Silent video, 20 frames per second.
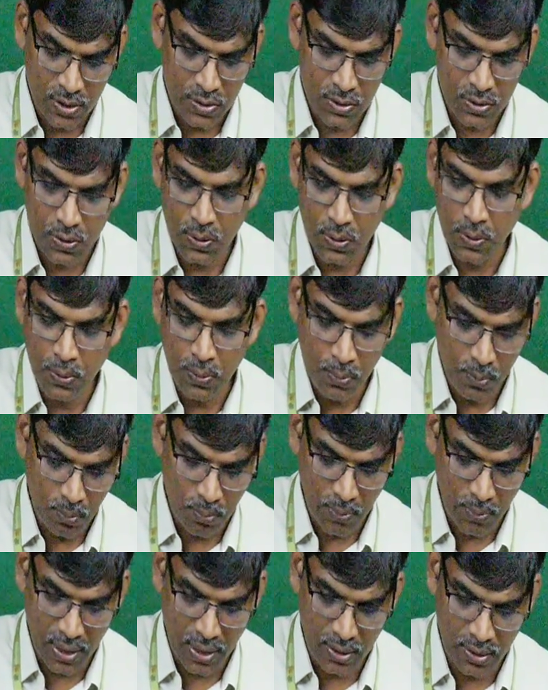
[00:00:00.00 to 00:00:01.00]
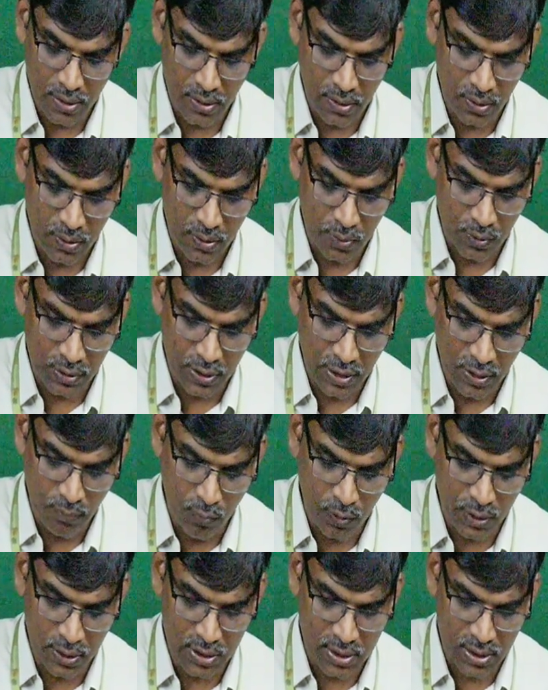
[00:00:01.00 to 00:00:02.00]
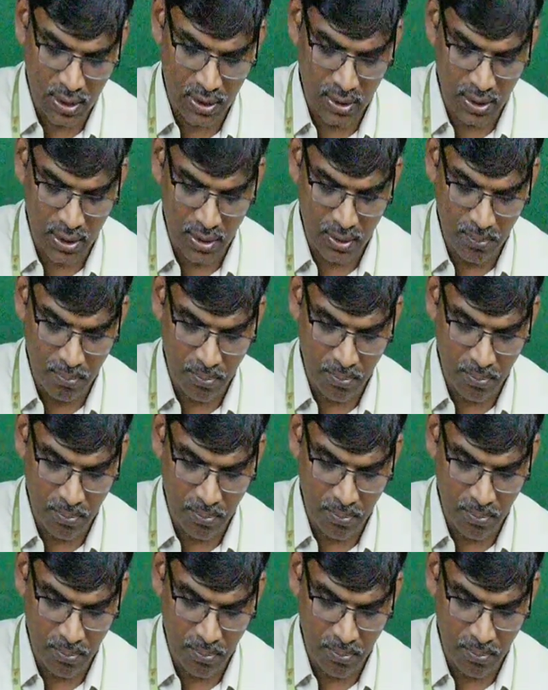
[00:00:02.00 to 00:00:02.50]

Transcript: So my 3 voltages are there,